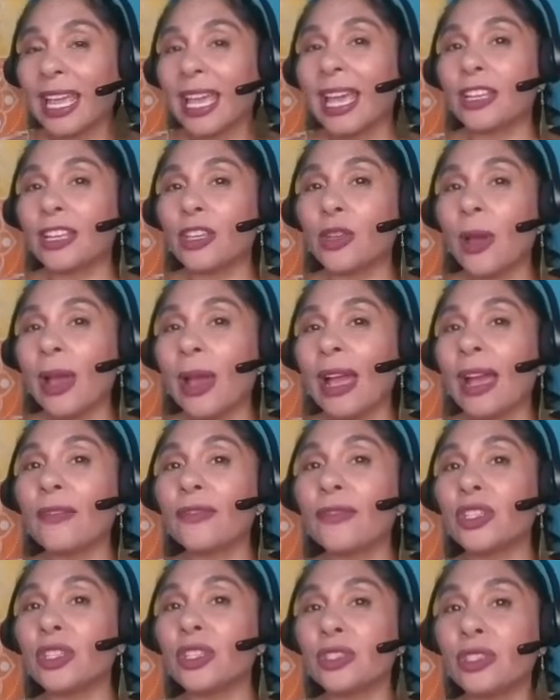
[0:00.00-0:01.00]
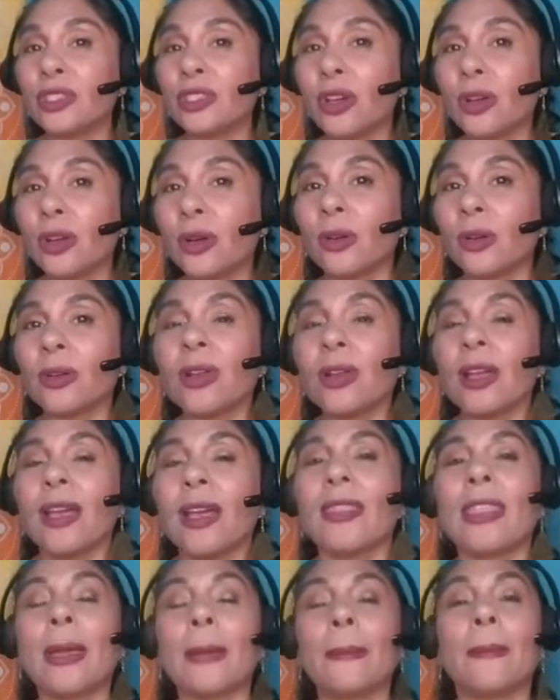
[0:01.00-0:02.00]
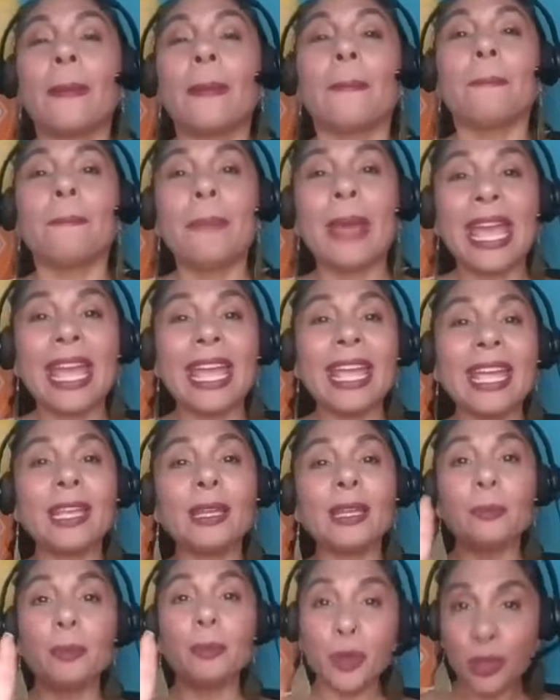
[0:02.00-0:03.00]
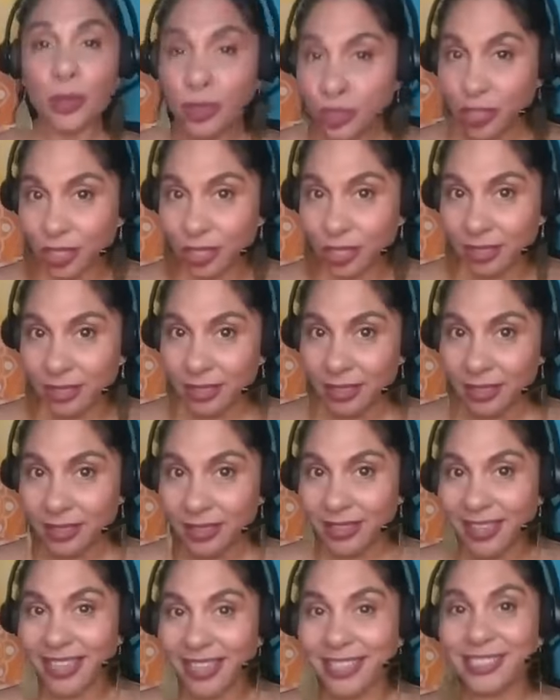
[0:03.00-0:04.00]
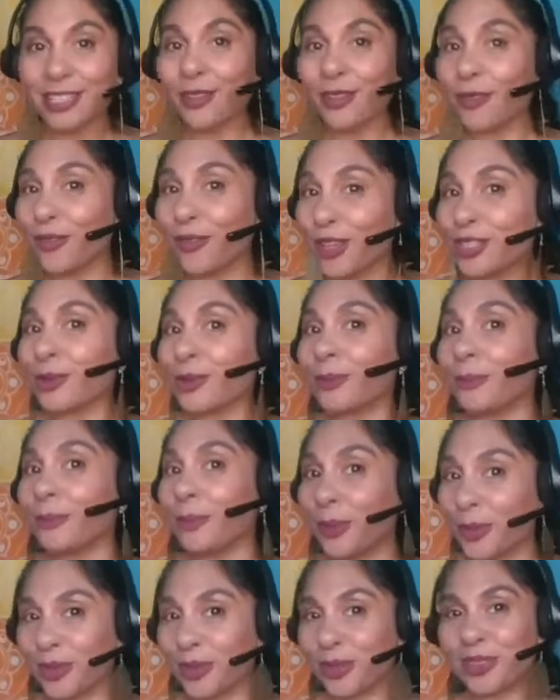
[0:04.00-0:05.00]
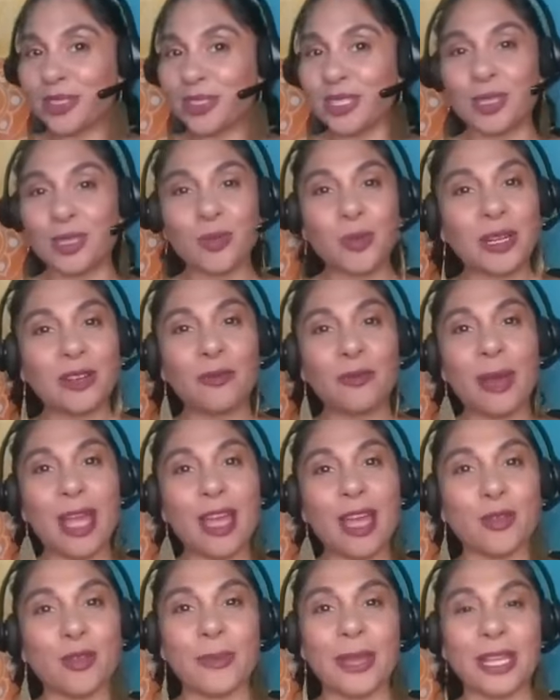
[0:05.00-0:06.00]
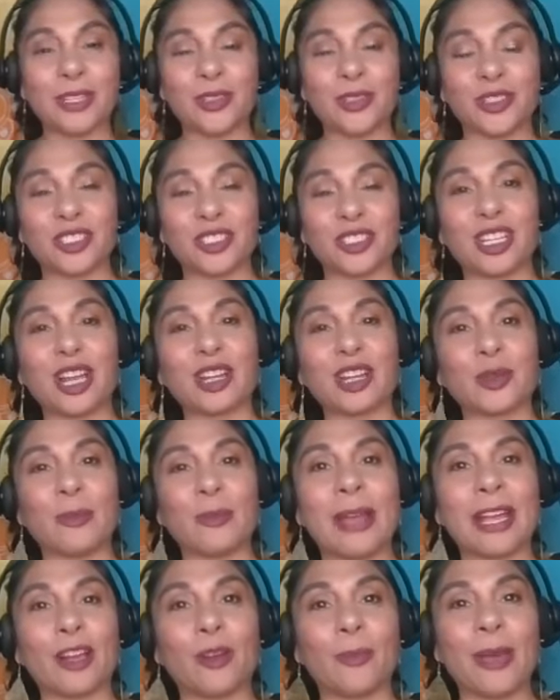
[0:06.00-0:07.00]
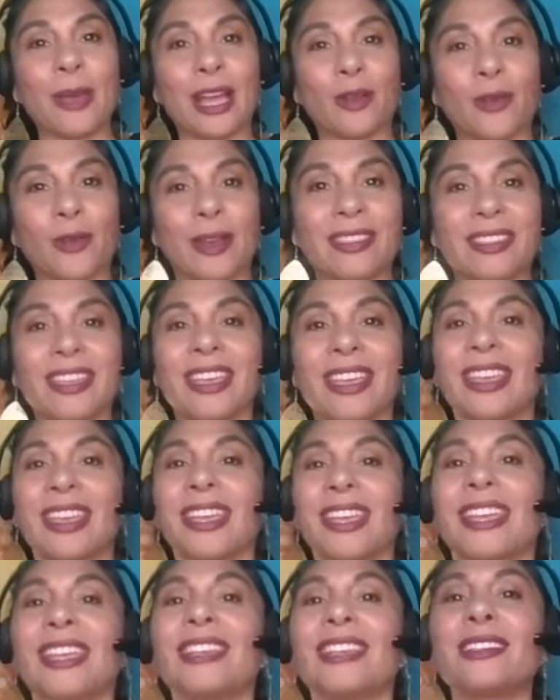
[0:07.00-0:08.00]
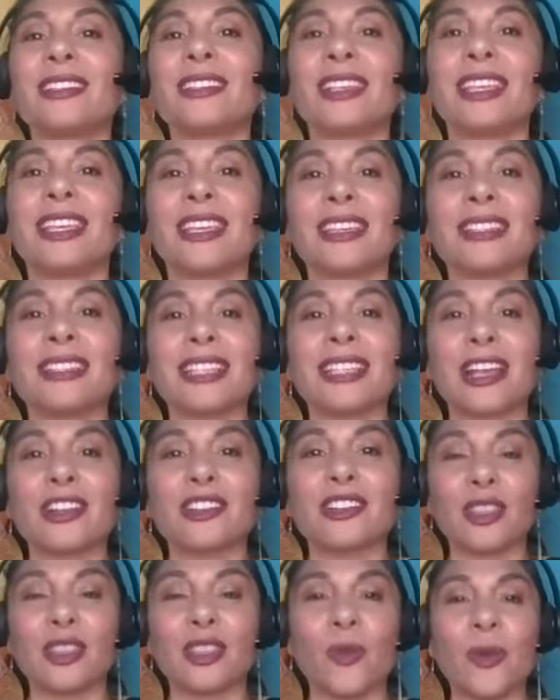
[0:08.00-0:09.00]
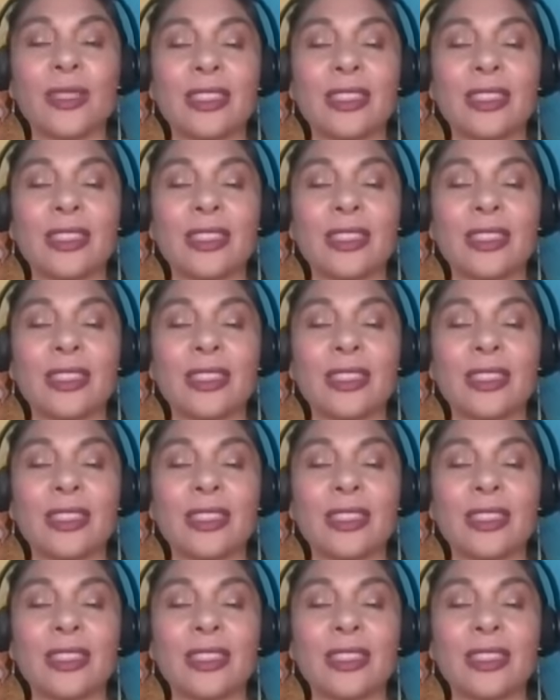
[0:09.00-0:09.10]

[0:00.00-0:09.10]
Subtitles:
And you have to know that pain pushes until vision pulls, says one of my other mentors, Dr. Michael Beckwith. He's actually the one